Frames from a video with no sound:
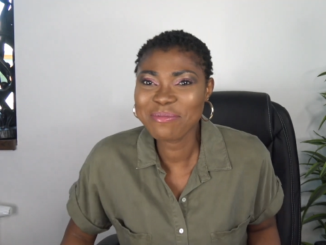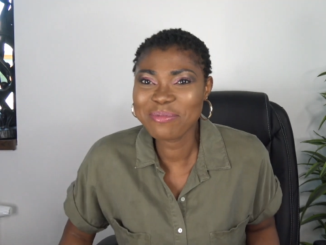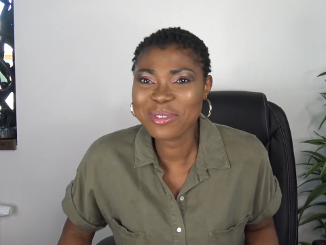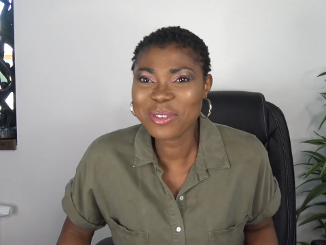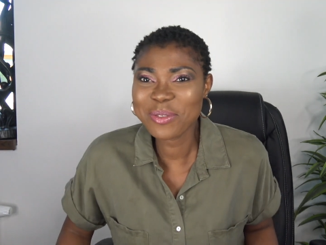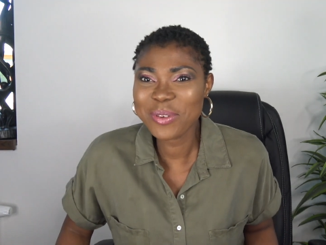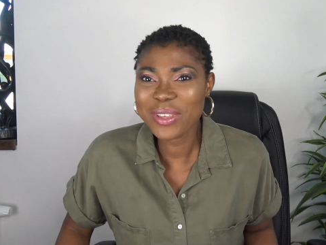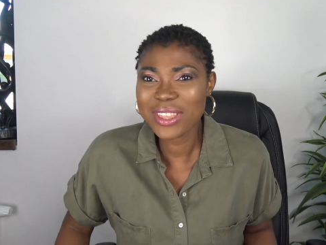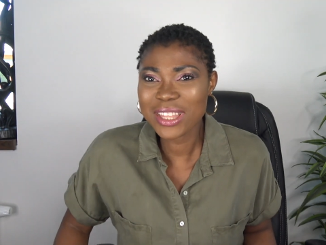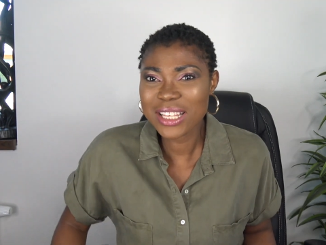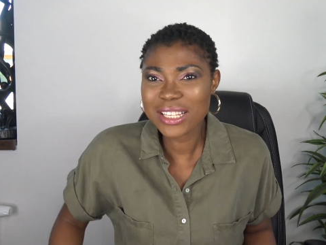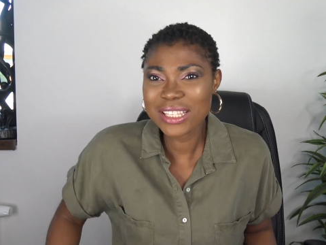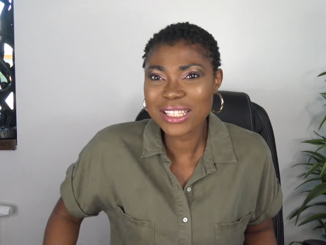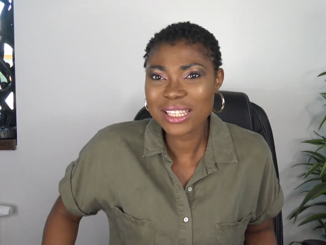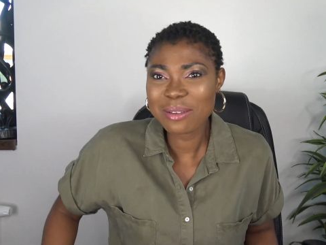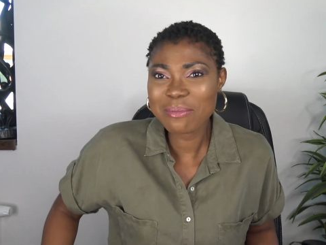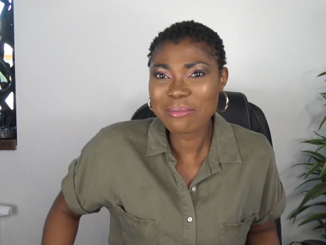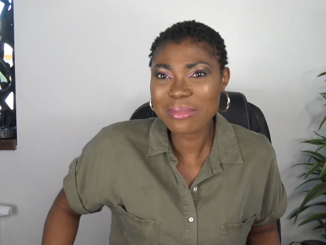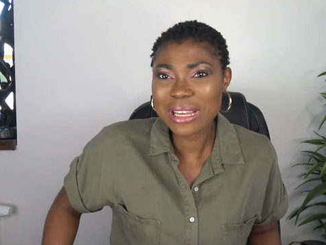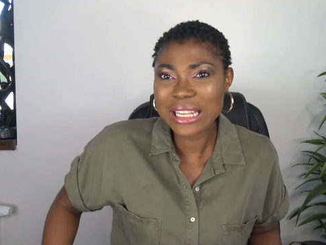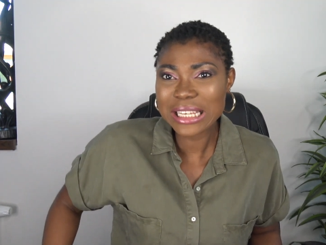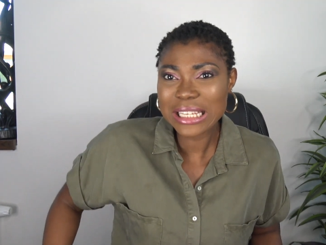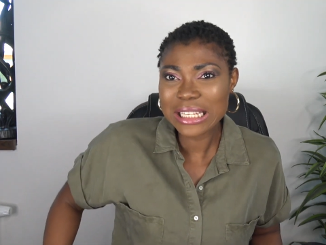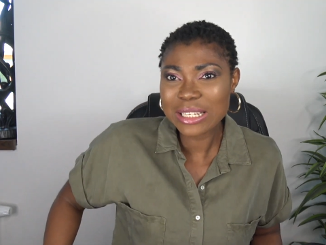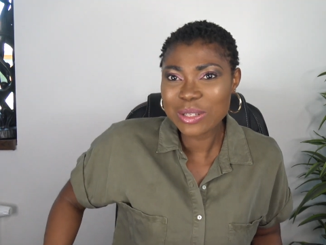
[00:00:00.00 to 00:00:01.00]
doing this in
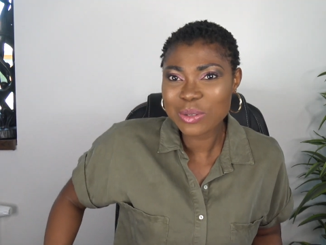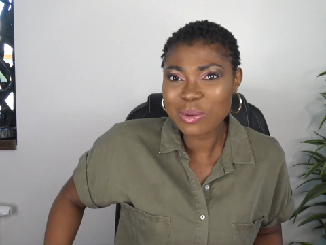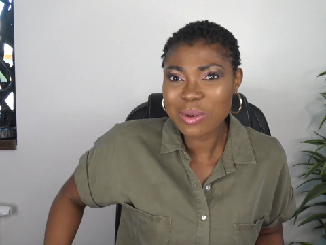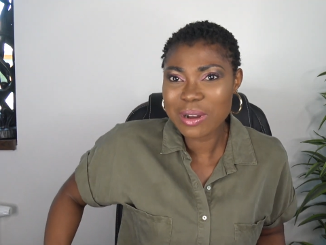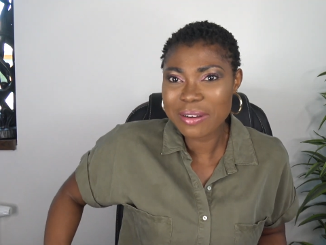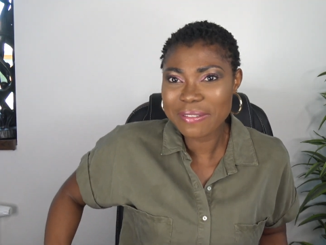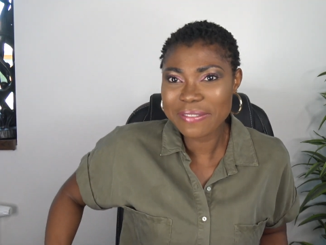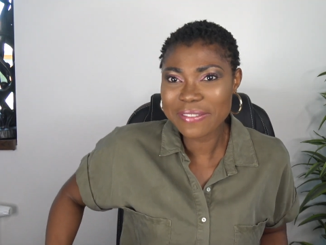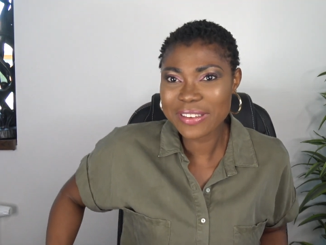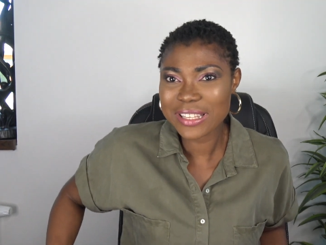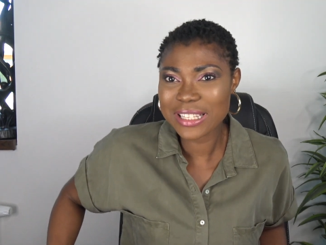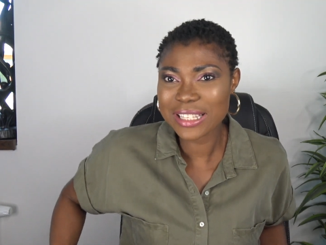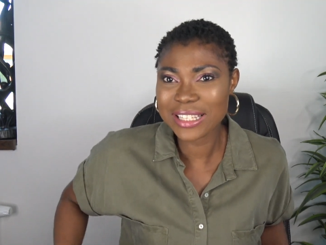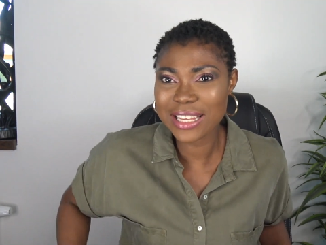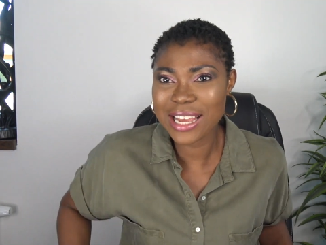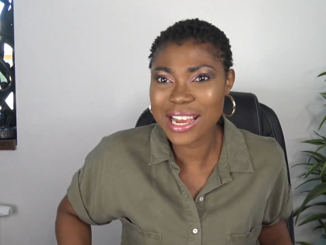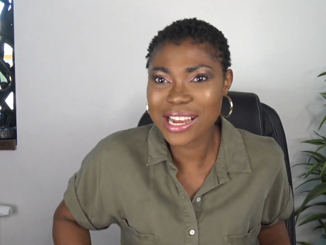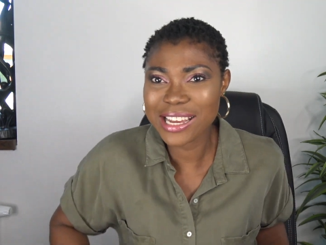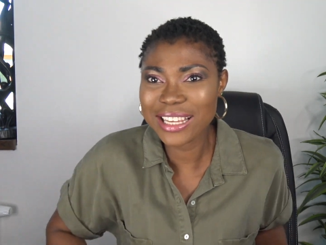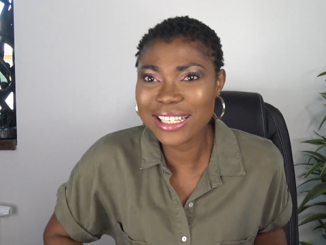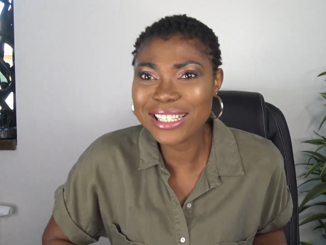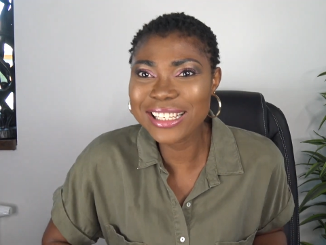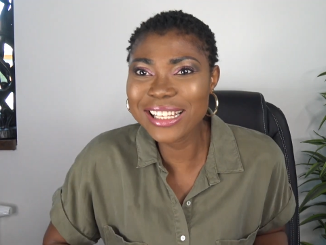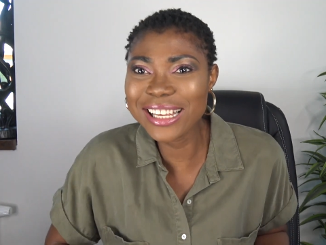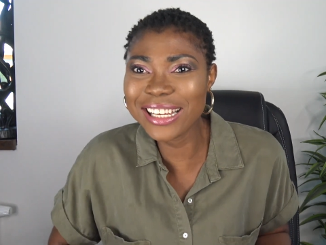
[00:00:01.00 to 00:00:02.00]
my little office,
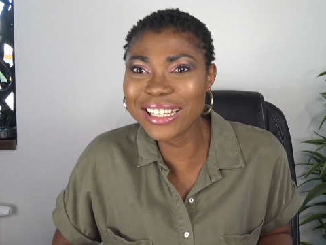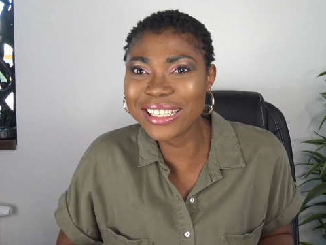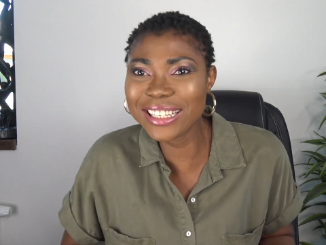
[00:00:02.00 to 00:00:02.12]
guys.